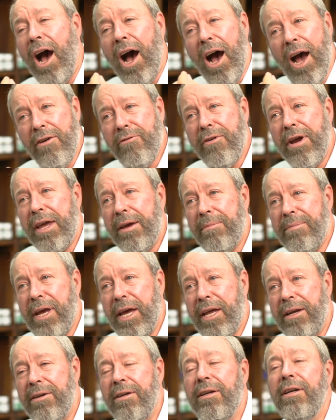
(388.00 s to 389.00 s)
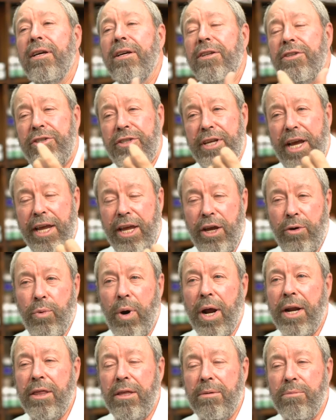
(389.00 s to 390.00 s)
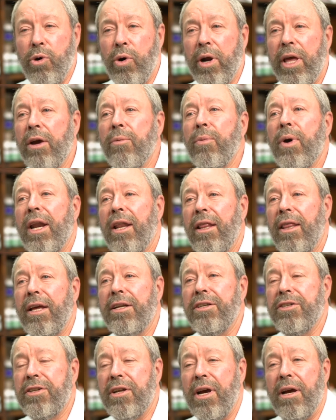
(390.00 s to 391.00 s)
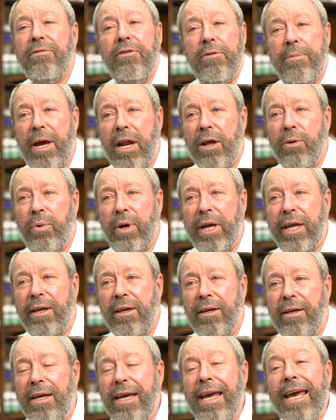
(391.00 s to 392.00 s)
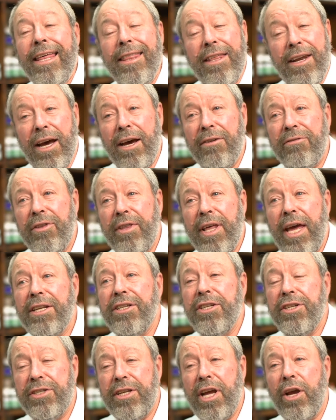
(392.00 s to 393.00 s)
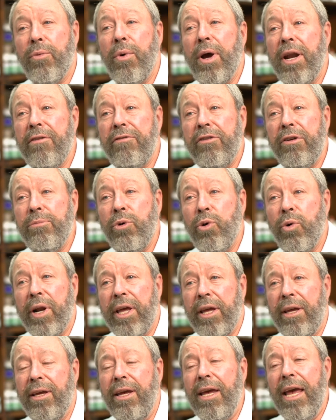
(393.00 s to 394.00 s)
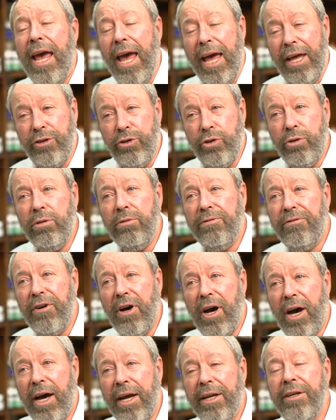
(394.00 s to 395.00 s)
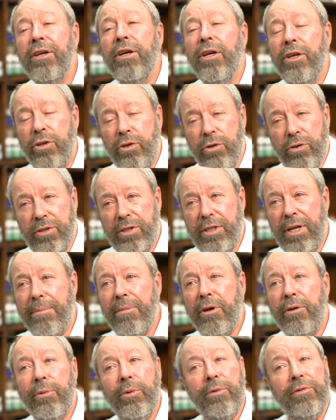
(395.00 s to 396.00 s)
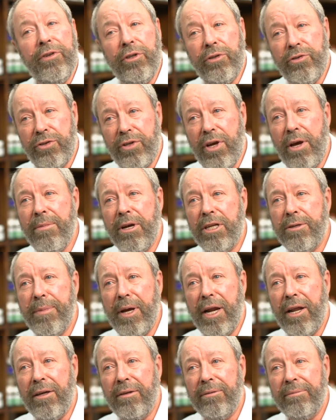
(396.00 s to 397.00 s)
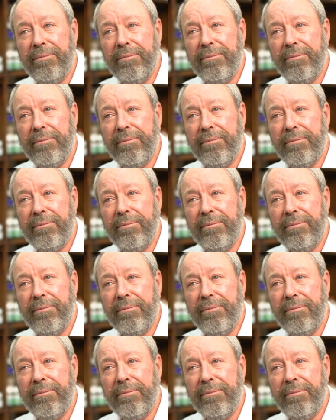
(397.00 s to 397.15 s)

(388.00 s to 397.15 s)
I recommend taking one in the morning and one at lunchtime for about a week, and then after that just take one every morning, and you'll find your stomach will feel so much better.